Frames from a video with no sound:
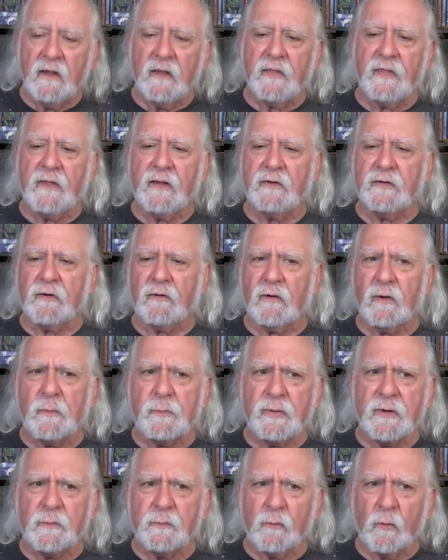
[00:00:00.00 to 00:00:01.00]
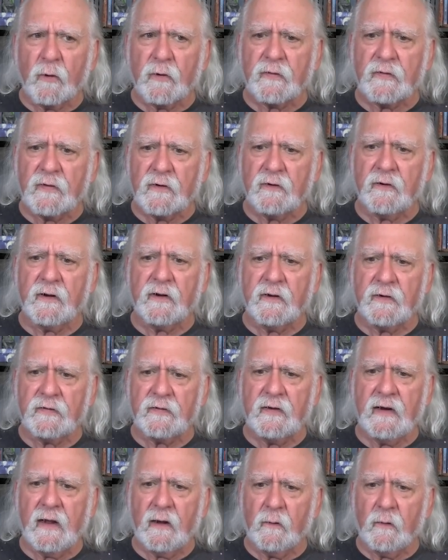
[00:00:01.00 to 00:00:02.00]
Things are a bit more
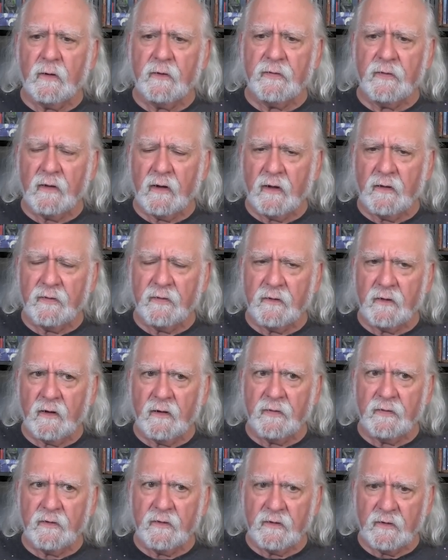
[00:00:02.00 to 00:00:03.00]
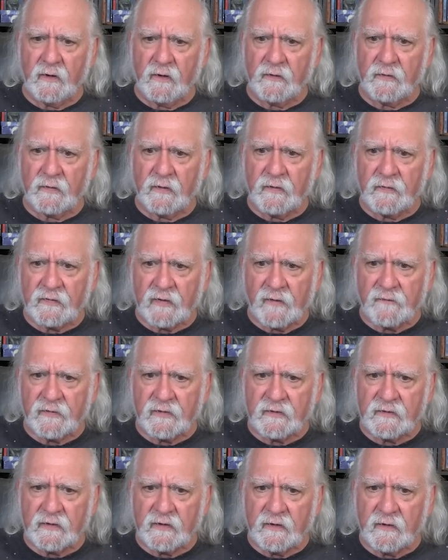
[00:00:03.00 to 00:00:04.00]
serious now on on on the uh,
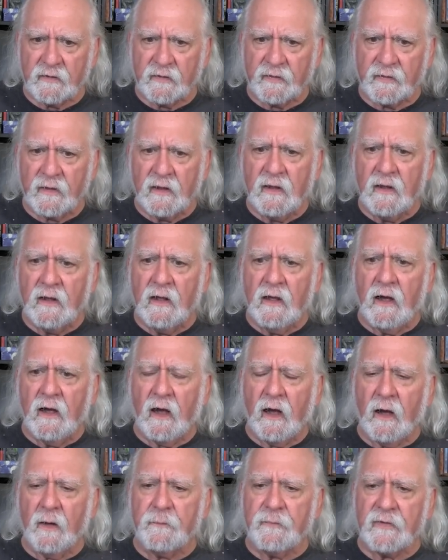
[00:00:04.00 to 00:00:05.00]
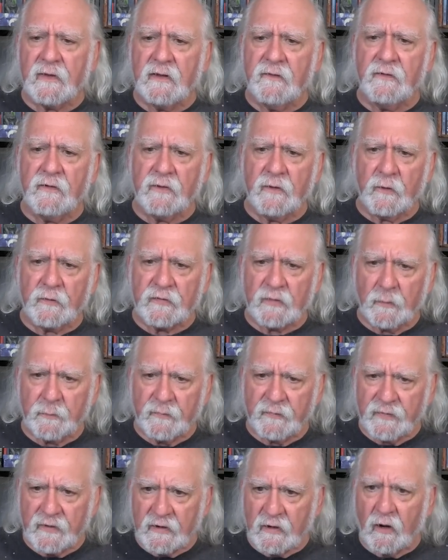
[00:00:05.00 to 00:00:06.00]
17th um, even though some
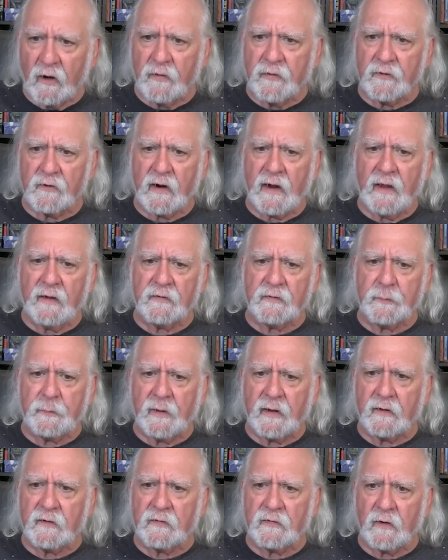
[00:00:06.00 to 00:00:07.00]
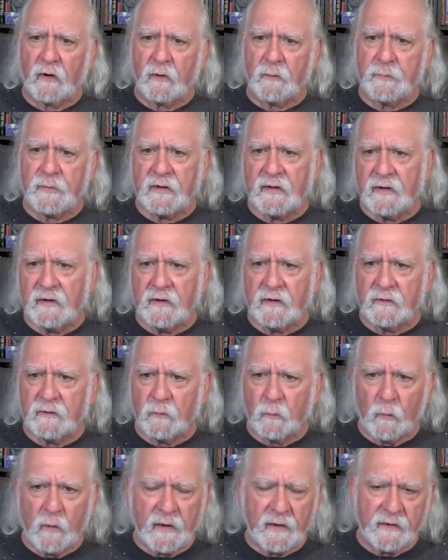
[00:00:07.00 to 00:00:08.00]
of the other aspects are beginning
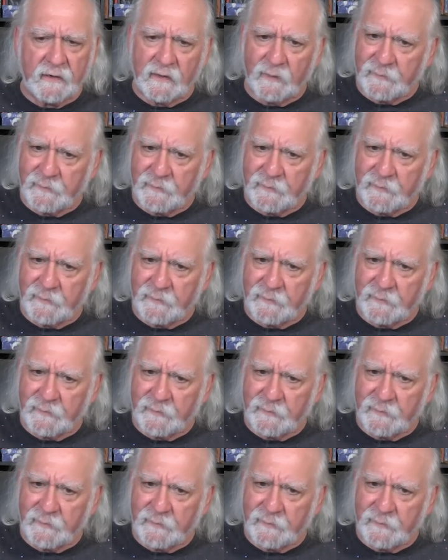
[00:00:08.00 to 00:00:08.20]
to wane.